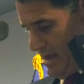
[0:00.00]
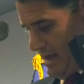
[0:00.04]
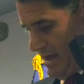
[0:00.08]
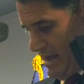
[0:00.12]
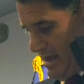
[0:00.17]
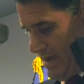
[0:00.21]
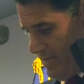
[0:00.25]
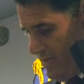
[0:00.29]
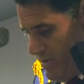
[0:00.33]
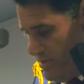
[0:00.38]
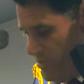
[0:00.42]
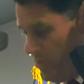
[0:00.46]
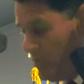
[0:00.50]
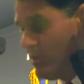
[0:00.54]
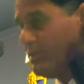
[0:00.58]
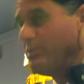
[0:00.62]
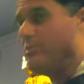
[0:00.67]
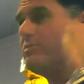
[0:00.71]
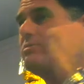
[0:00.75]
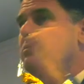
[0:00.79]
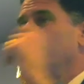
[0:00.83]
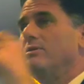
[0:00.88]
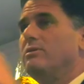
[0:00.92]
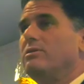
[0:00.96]
And the
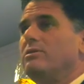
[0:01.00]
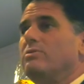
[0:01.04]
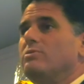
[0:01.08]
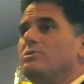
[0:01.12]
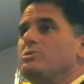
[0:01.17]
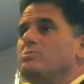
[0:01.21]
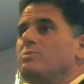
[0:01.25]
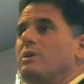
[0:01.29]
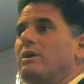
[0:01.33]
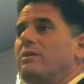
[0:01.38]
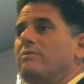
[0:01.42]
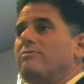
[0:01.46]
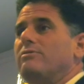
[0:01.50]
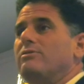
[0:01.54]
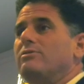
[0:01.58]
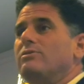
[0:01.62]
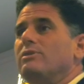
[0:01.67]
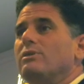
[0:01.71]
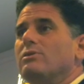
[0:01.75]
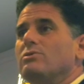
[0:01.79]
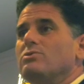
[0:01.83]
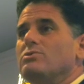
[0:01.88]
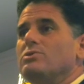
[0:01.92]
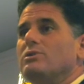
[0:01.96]
nuclear deal that was made a few
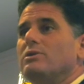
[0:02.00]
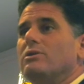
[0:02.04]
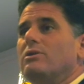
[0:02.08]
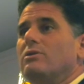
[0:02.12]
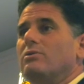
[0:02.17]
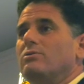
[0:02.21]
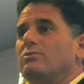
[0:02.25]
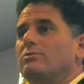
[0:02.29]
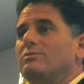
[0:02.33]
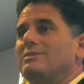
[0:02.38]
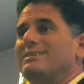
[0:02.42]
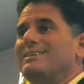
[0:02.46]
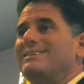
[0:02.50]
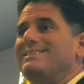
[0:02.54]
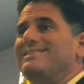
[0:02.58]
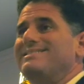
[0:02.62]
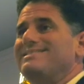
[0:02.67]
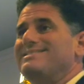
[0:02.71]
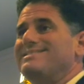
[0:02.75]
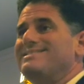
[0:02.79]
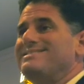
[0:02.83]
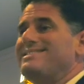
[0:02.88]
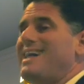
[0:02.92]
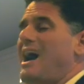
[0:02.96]
years ago
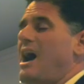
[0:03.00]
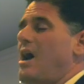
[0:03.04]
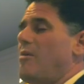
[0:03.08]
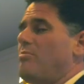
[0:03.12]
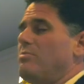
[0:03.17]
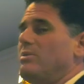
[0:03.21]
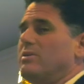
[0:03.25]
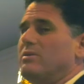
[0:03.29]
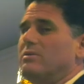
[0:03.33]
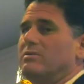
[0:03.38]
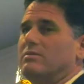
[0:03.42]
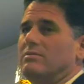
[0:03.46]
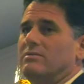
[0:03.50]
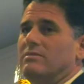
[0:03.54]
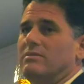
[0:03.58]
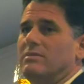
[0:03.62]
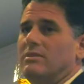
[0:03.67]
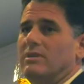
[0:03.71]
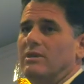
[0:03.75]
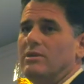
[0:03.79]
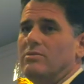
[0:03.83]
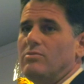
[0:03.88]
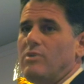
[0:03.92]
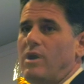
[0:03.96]
didn't stop
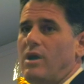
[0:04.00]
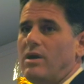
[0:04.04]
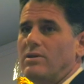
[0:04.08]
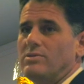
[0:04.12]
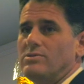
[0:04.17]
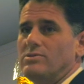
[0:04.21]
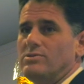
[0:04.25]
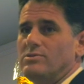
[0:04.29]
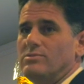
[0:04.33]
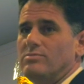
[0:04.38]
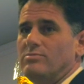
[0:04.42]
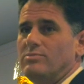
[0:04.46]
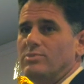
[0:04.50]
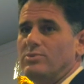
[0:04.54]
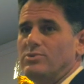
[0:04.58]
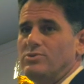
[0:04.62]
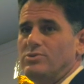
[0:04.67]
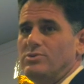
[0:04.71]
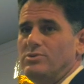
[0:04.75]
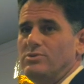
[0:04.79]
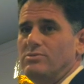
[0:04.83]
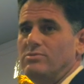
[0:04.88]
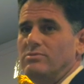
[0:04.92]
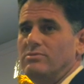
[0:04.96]
Iran's
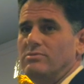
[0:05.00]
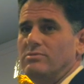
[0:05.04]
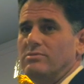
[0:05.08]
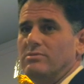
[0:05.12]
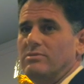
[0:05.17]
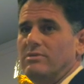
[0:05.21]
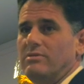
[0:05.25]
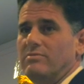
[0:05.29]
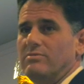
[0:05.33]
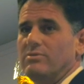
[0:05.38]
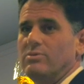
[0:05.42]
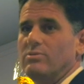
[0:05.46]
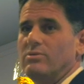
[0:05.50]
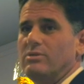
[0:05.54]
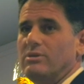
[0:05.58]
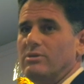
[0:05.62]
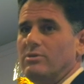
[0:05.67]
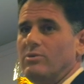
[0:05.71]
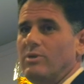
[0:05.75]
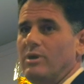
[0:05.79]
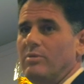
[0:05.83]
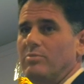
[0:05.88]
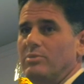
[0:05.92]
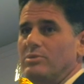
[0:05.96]
pursuit of
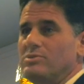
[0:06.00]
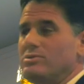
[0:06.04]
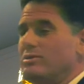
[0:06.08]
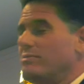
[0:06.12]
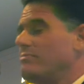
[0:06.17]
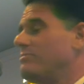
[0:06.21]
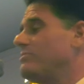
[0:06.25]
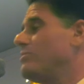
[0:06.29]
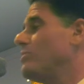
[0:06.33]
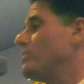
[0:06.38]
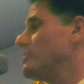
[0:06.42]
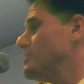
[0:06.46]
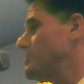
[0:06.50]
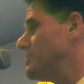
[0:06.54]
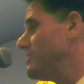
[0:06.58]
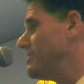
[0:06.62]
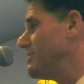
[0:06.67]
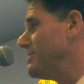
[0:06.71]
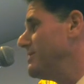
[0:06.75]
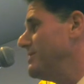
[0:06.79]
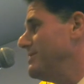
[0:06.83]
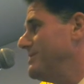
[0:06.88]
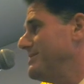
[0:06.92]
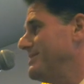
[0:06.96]
nuclear weapons,
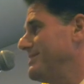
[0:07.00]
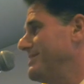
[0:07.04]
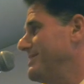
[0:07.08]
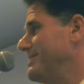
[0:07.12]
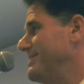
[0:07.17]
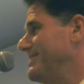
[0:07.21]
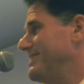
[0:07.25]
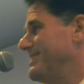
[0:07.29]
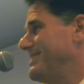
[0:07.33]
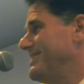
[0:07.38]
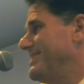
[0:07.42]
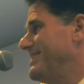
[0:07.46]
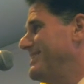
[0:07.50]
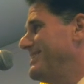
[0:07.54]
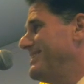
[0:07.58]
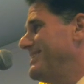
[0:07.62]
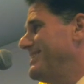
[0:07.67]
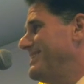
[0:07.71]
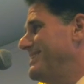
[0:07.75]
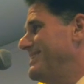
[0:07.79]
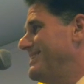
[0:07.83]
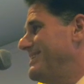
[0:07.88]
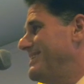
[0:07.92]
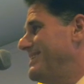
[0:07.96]
unfortunately.
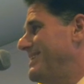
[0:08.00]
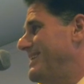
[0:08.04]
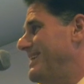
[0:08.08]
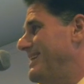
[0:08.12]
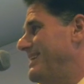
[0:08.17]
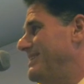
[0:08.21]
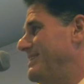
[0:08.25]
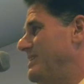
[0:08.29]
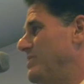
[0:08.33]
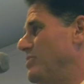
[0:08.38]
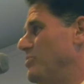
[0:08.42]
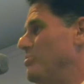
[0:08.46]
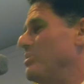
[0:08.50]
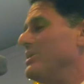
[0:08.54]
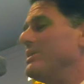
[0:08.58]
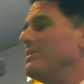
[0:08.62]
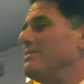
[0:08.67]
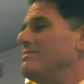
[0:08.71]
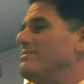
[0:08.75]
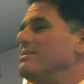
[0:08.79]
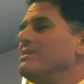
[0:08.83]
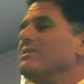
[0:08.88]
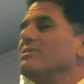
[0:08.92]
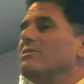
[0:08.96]
Had there been a
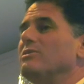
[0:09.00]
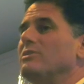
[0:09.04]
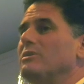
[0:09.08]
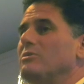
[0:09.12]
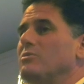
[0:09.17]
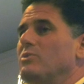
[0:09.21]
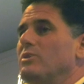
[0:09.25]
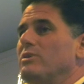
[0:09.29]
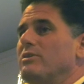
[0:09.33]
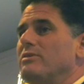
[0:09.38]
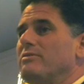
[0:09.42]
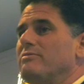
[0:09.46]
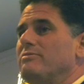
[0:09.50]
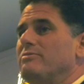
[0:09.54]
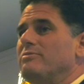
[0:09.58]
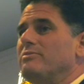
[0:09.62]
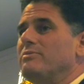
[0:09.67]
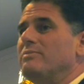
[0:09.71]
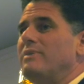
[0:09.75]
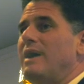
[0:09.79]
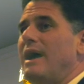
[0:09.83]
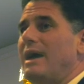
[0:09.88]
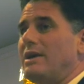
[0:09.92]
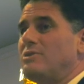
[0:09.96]
deal that would have
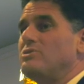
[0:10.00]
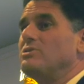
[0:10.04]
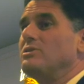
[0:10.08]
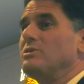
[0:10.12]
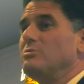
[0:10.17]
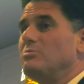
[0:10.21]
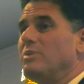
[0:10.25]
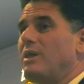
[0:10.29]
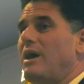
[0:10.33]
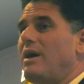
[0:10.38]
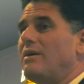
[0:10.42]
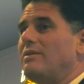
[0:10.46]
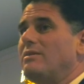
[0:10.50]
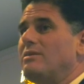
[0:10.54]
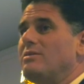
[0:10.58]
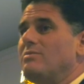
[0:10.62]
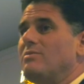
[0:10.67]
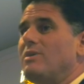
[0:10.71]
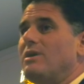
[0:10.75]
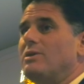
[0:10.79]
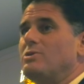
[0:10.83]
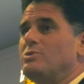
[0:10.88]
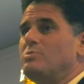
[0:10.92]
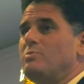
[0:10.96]
actually blocked
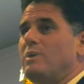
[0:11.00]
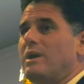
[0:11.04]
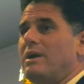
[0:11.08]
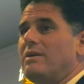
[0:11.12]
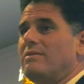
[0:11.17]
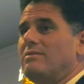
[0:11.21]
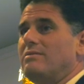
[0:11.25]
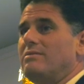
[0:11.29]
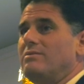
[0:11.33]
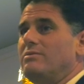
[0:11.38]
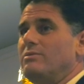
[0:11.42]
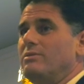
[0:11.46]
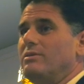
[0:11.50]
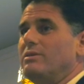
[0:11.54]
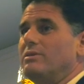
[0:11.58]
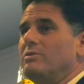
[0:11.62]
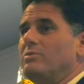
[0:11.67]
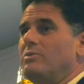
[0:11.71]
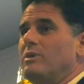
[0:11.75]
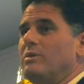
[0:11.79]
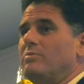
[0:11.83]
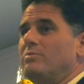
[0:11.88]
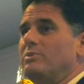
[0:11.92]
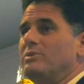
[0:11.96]
Iran's path to nuclear
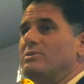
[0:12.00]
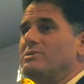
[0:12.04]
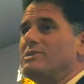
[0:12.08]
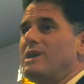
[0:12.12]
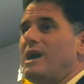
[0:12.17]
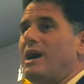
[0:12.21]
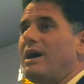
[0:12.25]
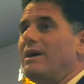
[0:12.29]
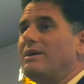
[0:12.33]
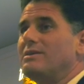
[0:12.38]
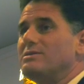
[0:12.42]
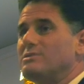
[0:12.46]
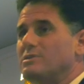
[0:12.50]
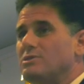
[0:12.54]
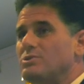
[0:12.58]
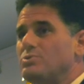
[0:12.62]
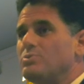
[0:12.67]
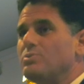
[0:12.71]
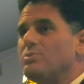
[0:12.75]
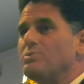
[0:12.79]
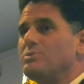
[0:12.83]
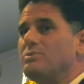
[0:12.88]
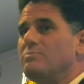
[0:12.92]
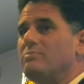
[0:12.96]
weapons, I, as
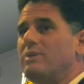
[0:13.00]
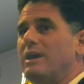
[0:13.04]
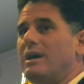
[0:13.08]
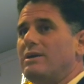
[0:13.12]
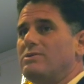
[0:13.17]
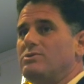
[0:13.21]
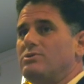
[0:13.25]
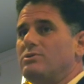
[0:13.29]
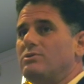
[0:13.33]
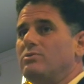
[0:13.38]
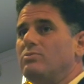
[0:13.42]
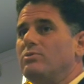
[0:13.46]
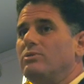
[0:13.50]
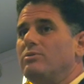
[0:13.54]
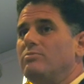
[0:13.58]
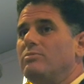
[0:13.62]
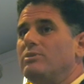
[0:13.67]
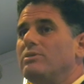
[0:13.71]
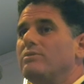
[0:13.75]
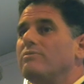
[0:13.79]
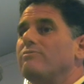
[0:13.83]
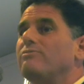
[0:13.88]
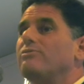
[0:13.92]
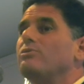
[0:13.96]
Israel's ambassador, would have
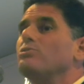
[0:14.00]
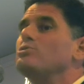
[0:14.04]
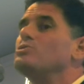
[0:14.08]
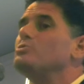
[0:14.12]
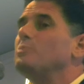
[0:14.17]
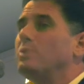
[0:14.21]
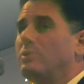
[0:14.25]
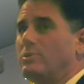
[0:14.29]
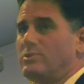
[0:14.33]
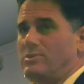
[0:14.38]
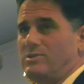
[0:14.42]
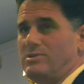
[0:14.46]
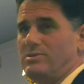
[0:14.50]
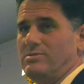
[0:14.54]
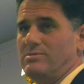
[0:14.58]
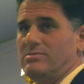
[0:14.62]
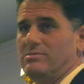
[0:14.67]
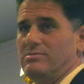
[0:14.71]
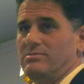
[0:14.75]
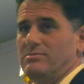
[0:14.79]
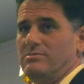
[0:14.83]
been the first person